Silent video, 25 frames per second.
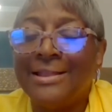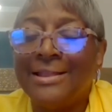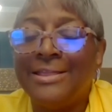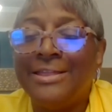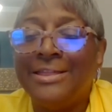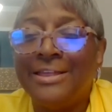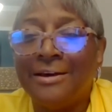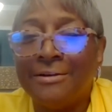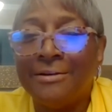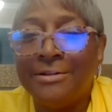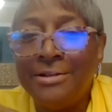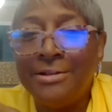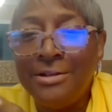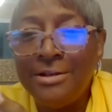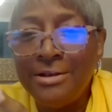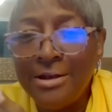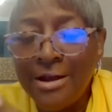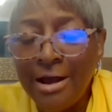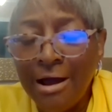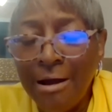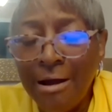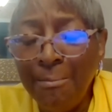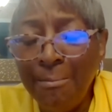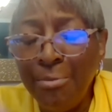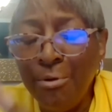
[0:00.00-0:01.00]
the
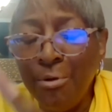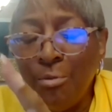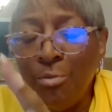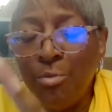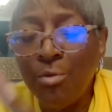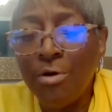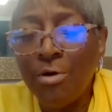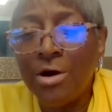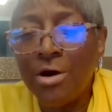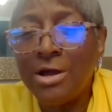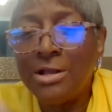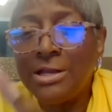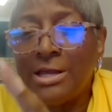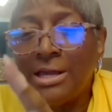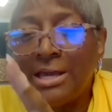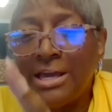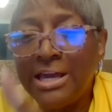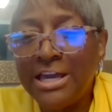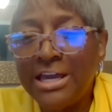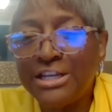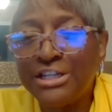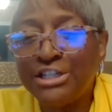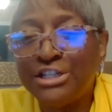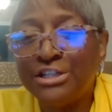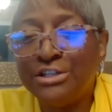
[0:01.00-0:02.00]
#1
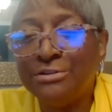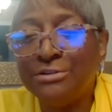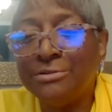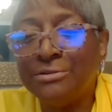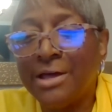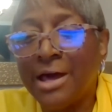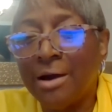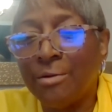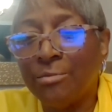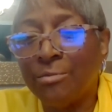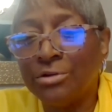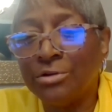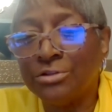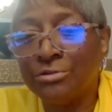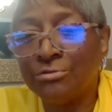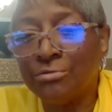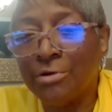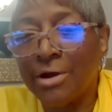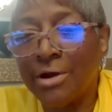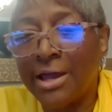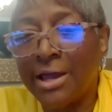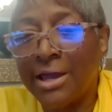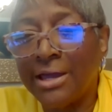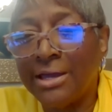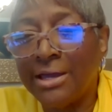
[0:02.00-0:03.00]
issue that was
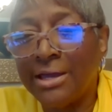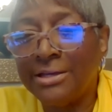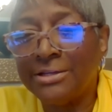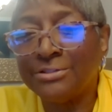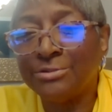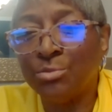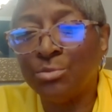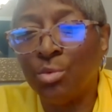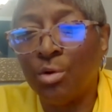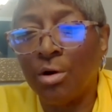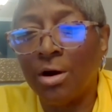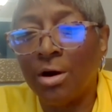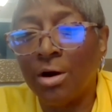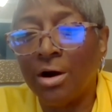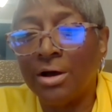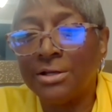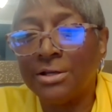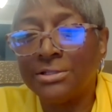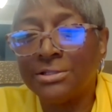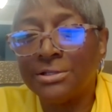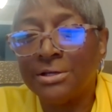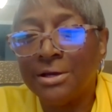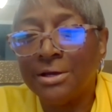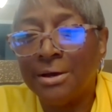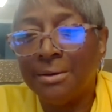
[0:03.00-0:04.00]
raised
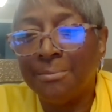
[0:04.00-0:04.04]
was